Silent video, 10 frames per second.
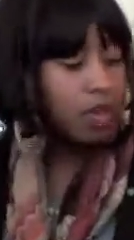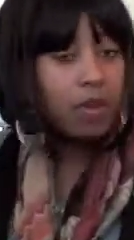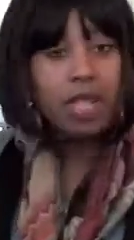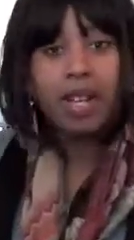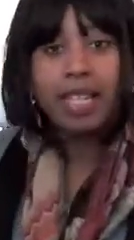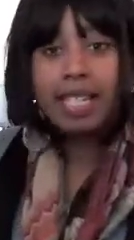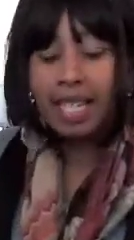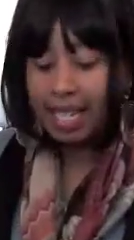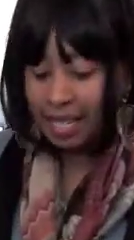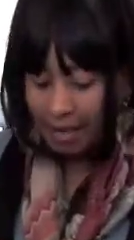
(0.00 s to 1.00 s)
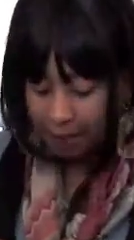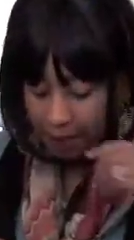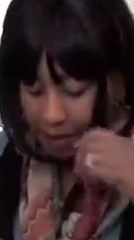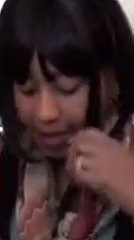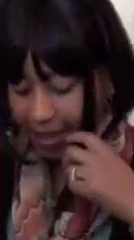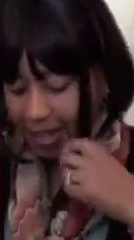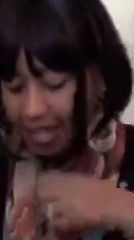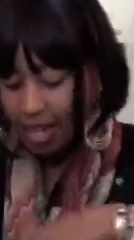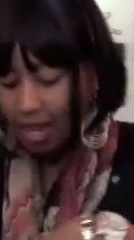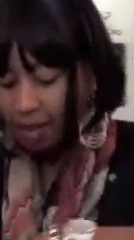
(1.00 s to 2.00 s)
without anything in it. It
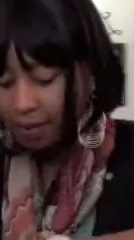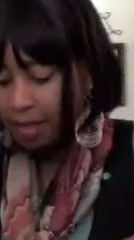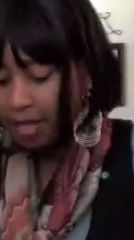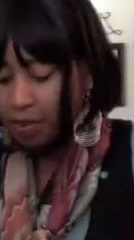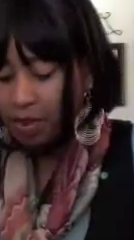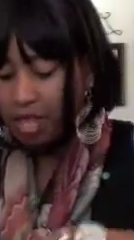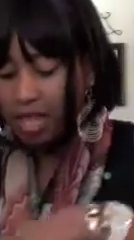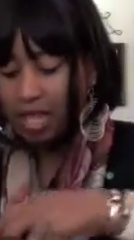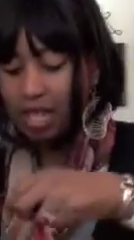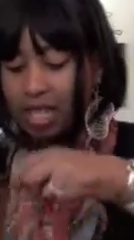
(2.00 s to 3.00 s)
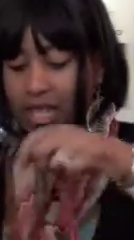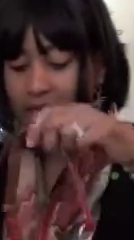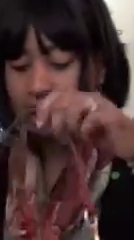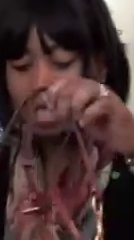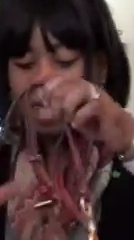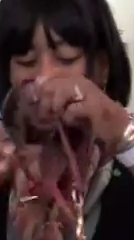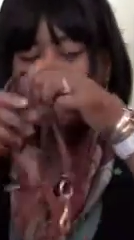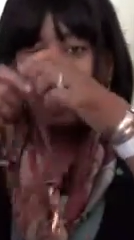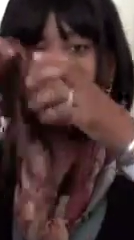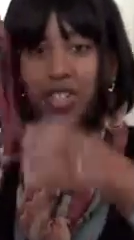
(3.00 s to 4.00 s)
comes with
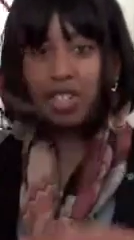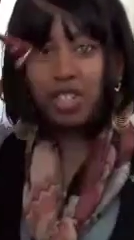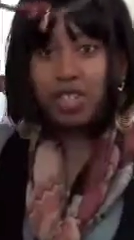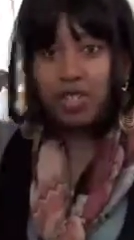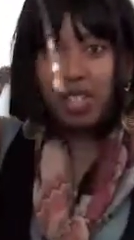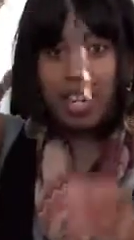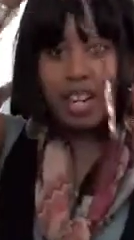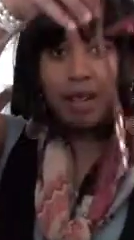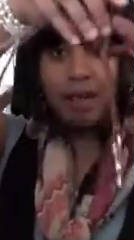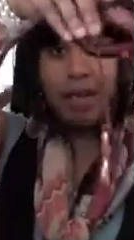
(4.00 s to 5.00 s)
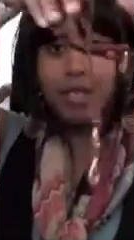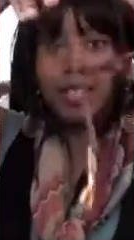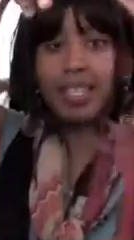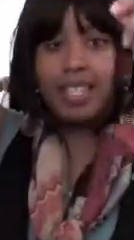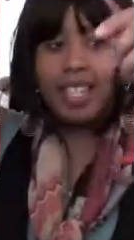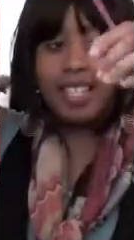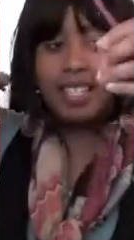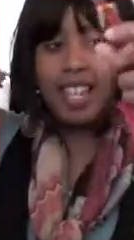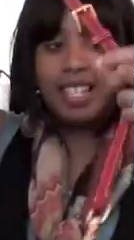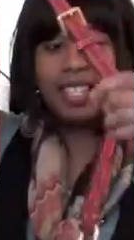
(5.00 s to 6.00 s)
a strap, a
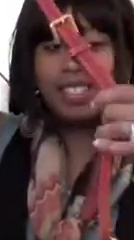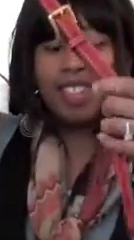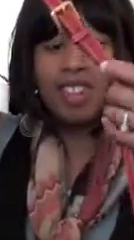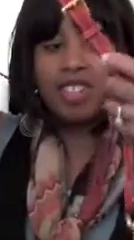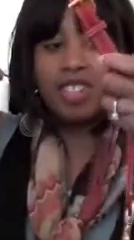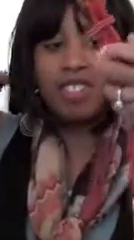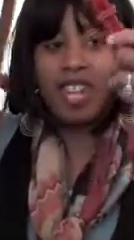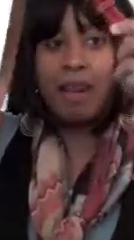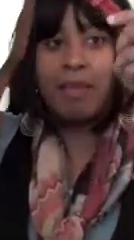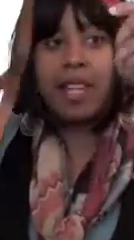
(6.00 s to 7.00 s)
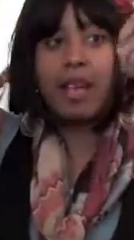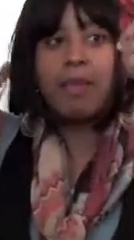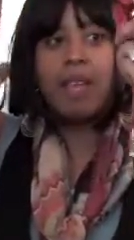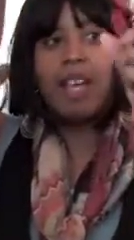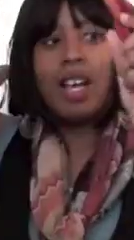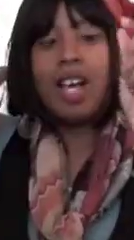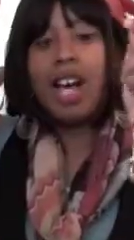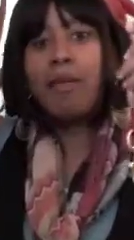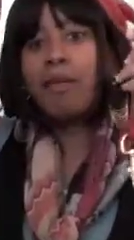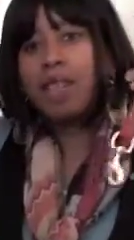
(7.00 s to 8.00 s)
nice long strap, and
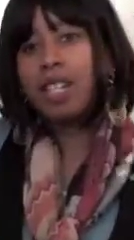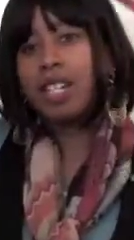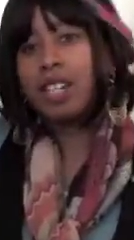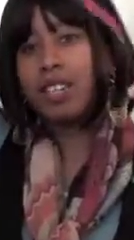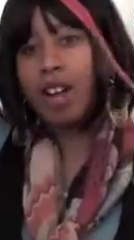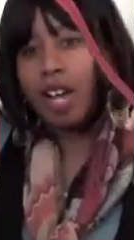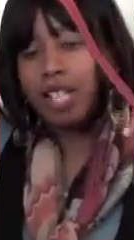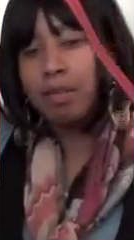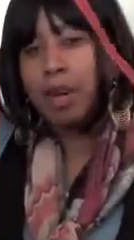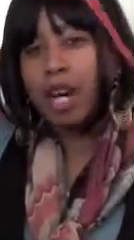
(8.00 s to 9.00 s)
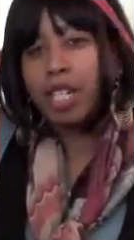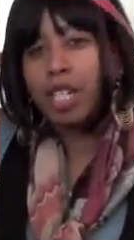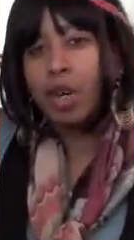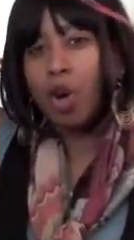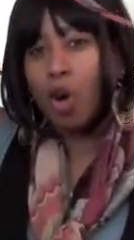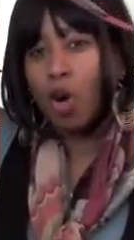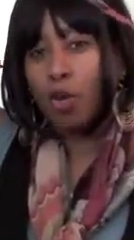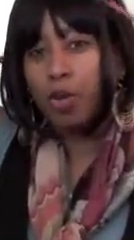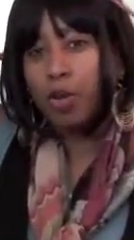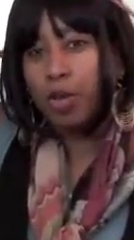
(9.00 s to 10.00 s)
I'm really a crossbody or
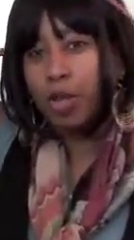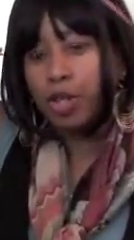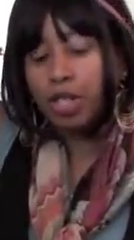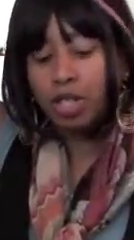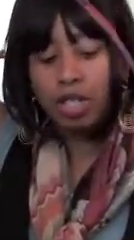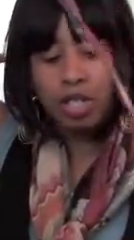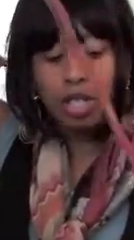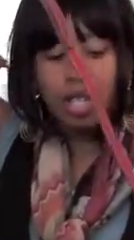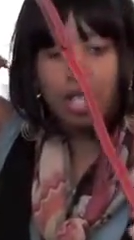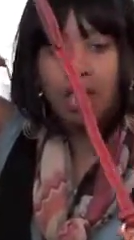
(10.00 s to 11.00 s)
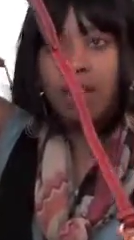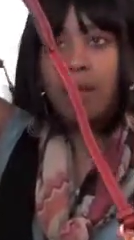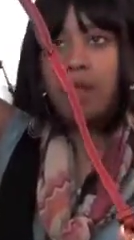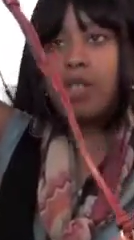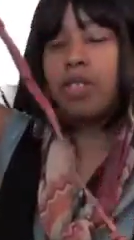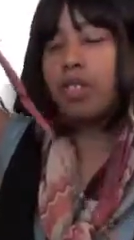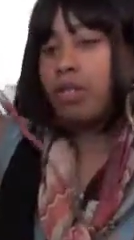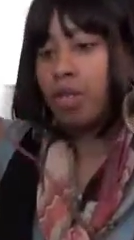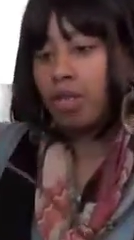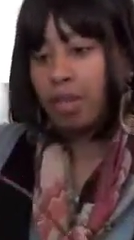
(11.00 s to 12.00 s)
hobo girl. I know you
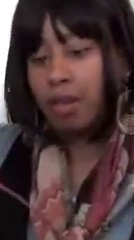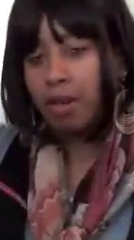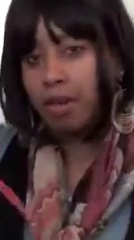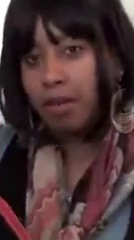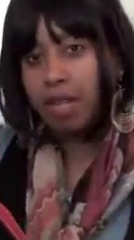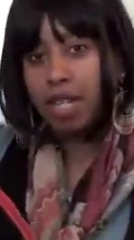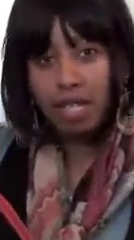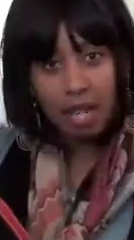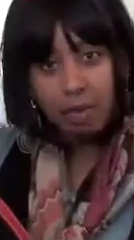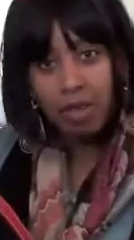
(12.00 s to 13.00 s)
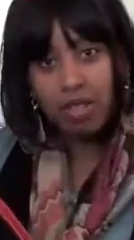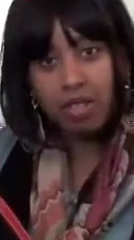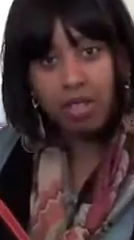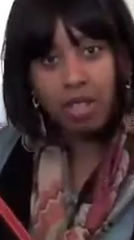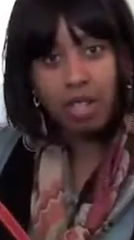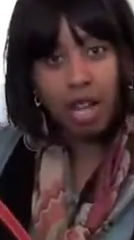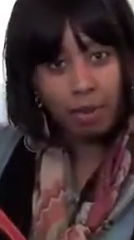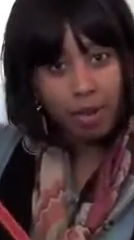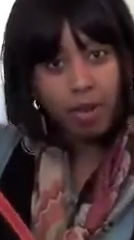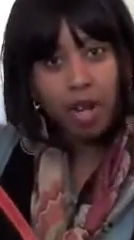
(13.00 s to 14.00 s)
don't know this about me, but let's get personal. I'm
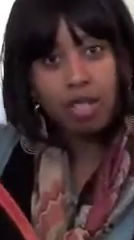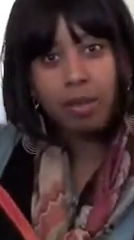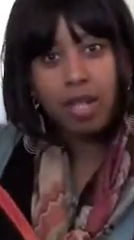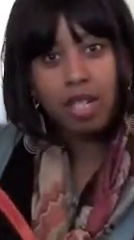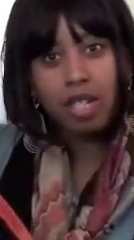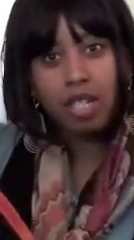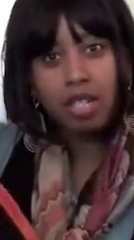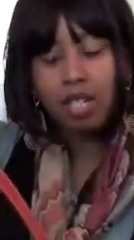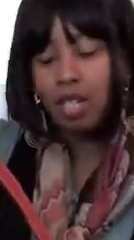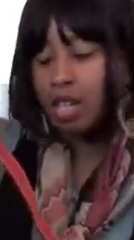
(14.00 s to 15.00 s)
a crossbody girl